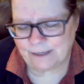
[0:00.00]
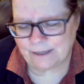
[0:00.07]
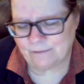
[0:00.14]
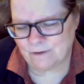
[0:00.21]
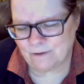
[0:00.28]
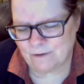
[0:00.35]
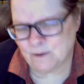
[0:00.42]

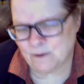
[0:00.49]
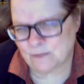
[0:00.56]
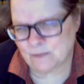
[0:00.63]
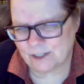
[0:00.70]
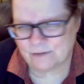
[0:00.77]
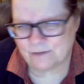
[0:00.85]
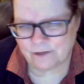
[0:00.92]
always want to
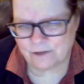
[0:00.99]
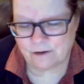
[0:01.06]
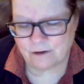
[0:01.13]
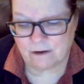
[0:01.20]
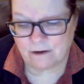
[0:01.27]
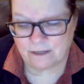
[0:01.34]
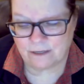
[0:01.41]
show good
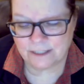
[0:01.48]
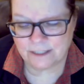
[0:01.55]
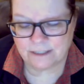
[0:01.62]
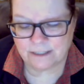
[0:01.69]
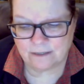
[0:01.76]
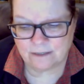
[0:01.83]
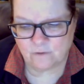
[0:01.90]
cause,
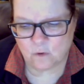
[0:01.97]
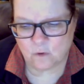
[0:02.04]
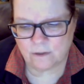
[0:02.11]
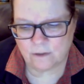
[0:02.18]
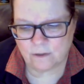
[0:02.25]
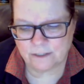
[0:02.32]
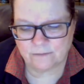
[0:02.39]
of
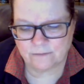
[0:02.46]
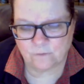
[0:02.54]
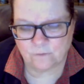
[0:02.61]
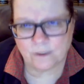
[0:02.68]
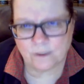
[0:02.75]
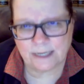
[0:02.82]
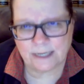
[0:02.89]
course,
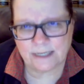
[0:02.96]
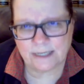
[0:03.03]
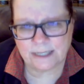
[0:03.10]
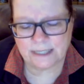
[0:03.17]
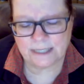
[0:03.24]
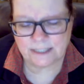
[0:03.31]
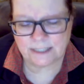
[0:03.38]
for getting the
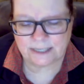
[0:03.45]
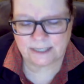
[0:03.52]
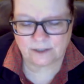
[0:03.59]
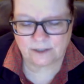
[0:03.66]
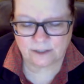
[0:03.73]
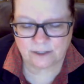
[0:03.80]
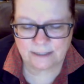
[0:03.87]

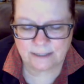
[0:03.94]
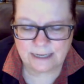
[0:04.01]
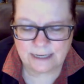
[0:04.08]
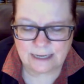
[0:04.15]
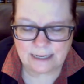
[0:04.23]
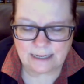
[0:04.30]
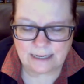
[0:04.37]
extension.
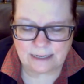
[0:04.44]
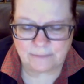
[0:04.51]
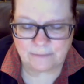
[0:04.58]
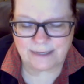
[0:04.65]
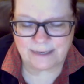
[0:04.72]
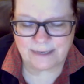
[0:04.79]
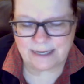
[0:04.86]

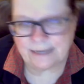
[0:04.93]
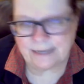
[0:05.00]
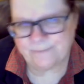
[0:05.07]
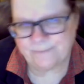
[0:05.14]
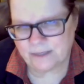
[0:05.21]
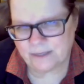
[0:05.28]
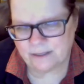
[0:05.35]
But again,
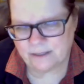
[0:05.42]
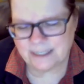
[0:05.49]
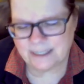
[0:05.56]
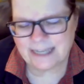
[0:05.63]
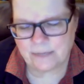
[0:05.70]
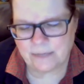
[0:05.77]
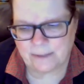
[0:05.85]
the
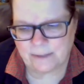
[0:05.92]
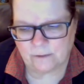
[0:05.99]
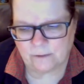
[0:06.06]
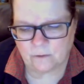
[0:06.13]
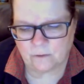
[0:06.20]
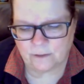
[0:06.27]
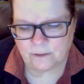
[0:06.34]
state appellate
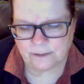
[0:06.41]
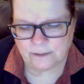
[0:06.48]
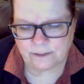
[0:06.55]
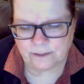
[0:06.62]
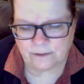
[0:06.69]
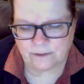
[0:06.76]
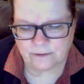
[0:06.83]
courts
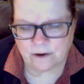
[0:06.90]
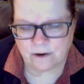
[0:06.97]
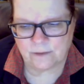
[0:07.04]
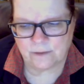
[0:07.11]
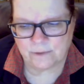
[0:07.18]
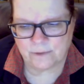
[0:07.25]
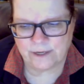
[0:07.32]
are
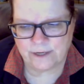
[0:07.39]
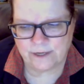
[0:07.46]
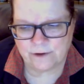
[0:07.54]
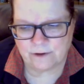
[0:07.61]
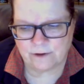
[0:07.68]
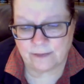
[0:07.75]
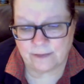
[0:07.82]
pretty good
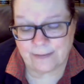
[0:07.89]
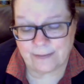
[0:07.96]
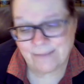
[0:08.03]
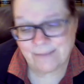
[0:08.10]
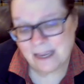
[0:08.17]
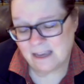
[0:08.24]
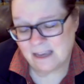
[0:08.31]
on that.
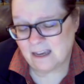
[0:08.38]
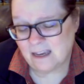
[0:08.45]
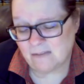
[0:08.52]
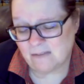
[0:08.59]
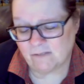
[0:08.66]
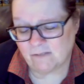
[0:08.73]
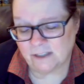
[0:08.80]

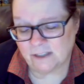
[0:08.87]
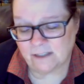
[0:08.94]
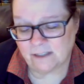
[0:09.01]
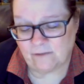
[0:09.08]
And really,